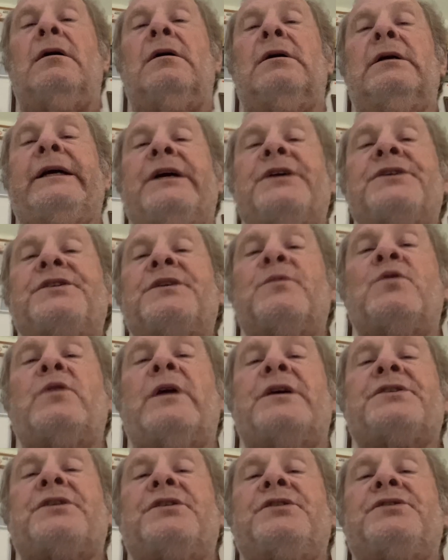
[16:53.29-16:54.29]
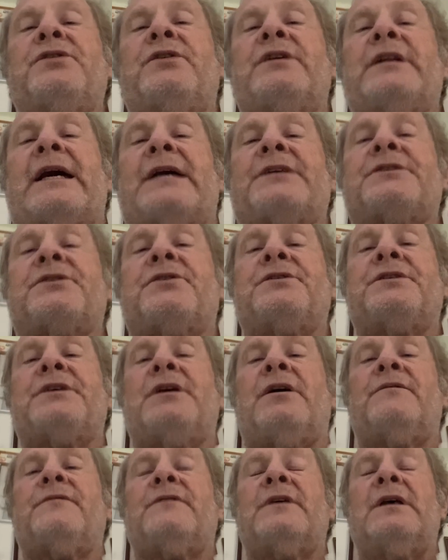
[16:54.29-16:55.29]
Here's some questions you could ask
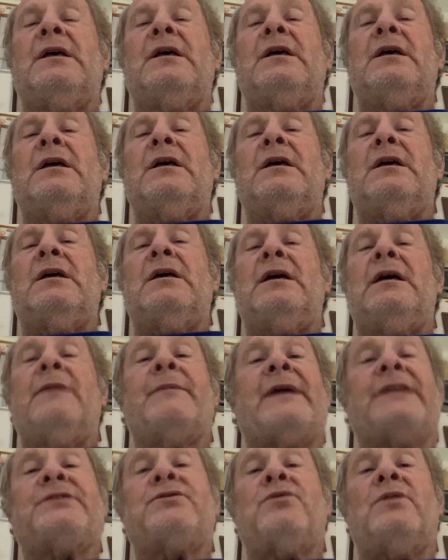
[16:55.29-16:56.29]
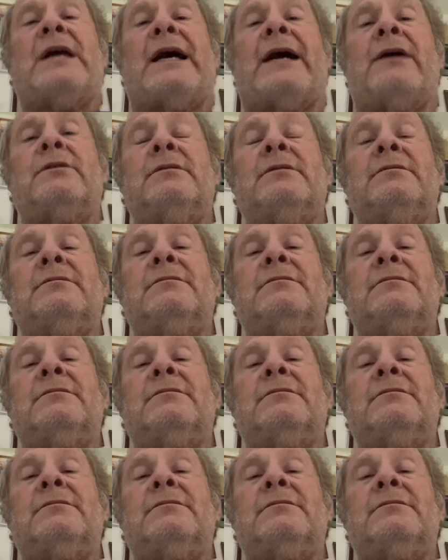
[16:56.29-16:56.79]
yourself. Am I too loud?